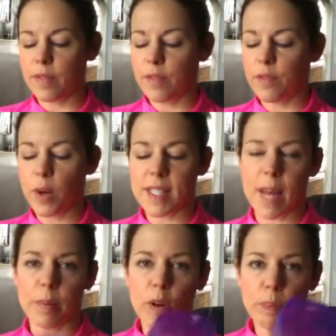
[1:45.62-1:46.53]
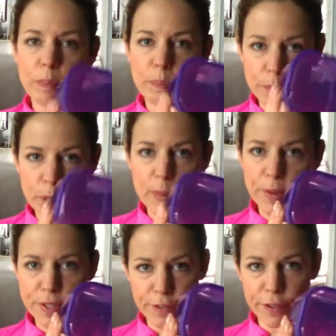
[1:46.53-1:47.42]
For example, purple
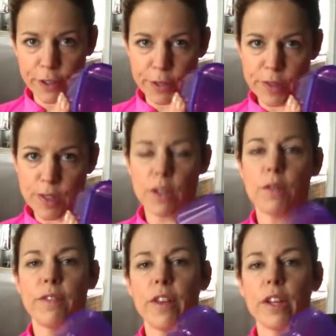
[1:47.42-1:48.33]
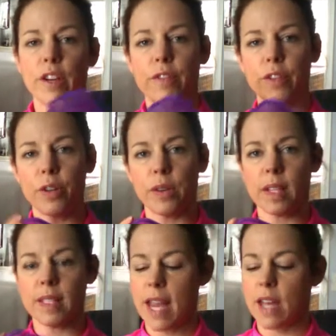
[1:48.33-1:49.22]
is fruit, so you would fill your fruit
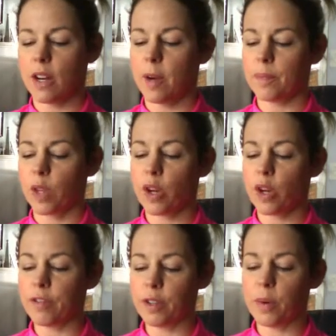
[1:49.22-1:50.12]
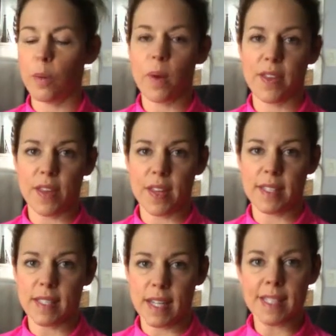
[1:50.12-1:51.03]
container, your fruit with this
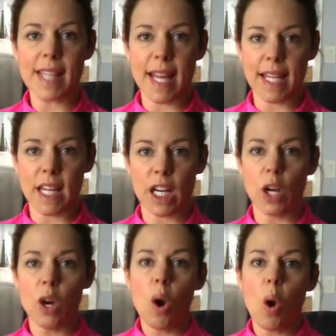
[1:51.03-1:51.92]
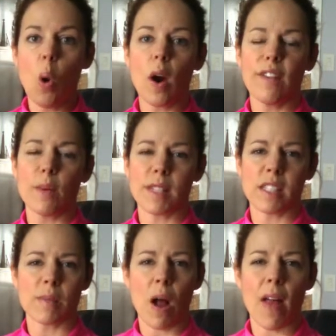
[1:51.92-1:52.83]
inside here. Or if it was a
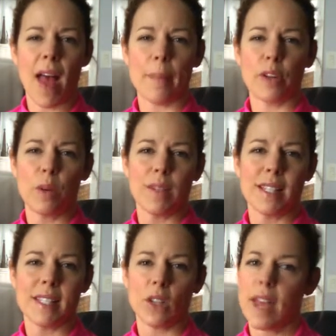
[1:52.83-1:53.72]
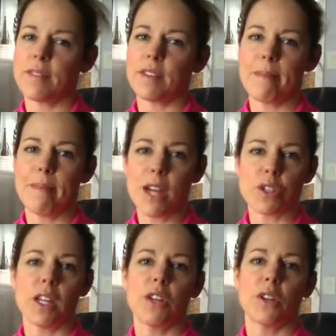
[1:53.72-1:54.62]
small apple, you wouldn't necessarily have to measure
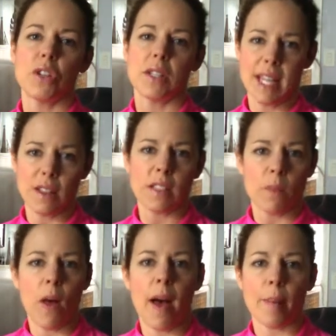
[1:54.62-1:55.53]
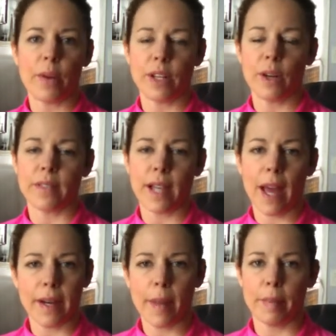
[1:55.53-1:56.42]
it. You can just eat the small apple. You don't have to cut
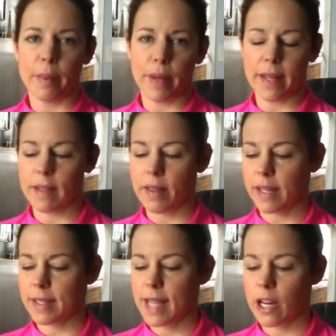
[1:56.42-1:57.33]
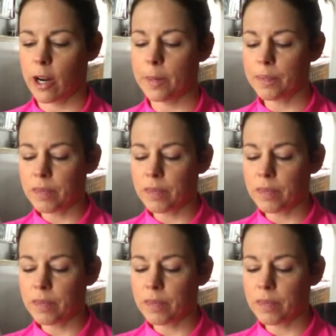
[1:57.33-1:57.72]
it up and put it into the container.